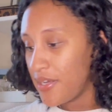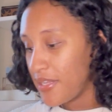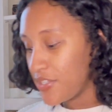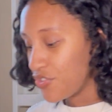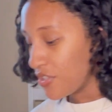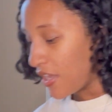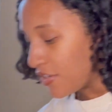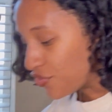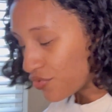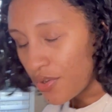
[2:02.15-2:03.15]
It's kind
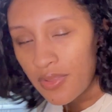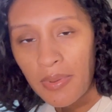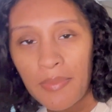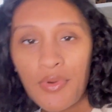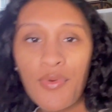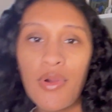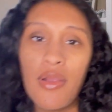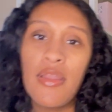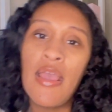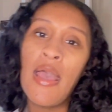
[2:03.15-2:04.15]
of strong on the
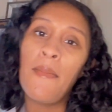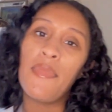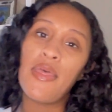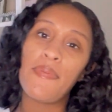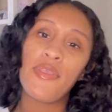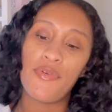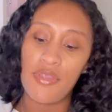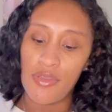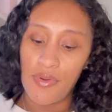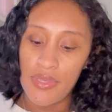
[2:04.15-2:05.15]
peppercorn, but that peony
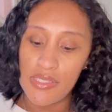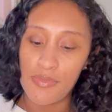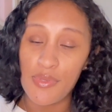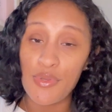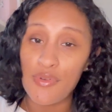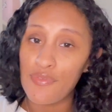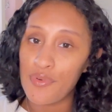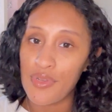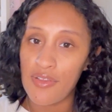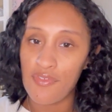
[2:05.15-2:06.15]
note is beautiful
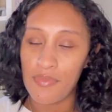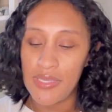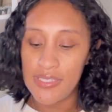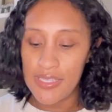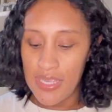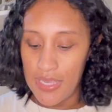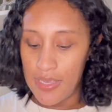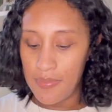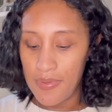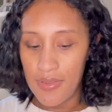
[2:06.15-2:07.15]
enough for me to keep.